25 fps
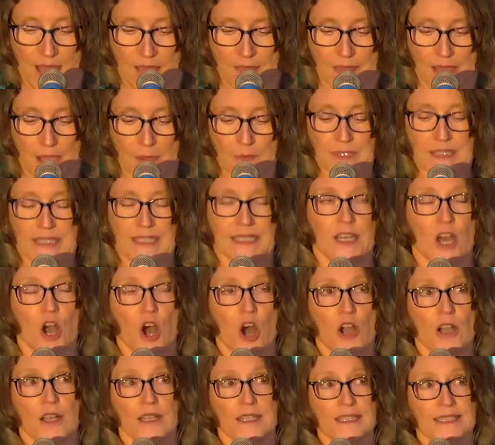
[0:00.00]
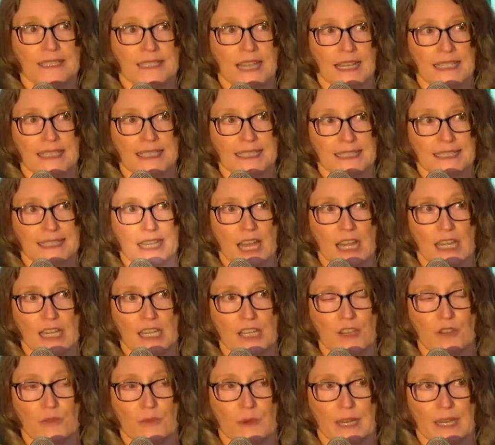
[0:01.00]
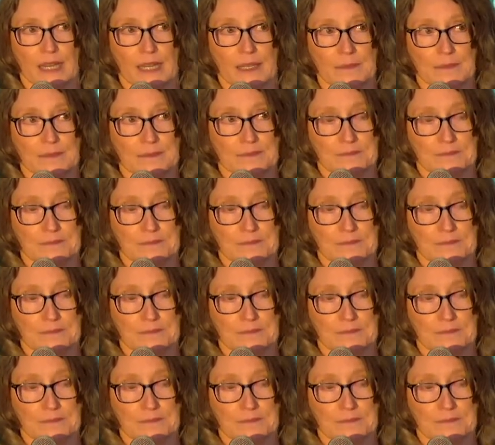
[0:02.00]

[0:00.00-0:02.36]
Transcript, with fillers: That was in August 1993.